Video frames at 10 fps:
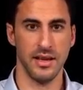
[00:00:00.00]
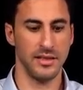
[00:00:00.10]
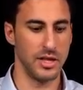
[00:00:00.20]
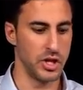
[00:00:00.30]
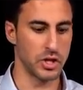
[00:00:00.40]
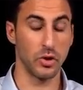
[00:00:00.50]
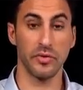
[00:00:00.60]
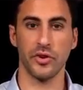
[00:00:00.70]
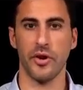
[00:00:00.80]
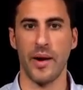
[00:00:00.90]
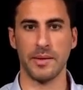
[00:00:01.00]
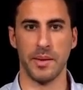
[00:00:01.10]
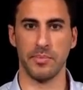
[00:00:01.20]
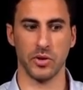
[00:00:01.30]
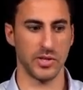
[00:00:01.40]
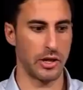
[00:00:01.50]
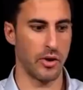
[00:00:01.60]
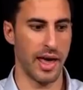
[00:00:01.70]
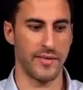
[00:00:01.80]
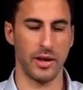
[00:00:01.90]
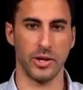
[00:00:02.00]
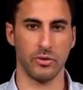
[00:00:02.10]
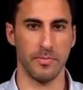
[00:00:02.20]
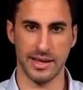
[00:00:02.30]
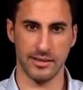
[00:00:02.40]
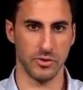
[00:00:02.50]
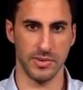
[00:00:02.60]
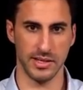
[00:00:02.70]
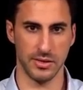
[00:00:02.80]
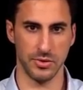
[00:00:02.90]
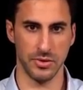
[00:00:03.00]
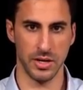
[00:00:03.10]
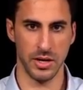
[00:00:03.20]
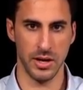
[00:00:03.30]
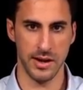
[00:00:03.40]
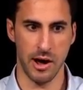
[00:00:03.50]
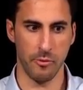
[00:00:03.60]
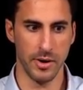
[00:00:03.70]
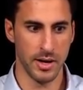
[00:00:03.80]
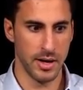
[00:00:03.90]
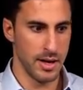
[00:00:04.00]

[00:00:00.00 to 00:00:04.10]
They just look for the right people because they don't have anyone to pass those businesses to. Now,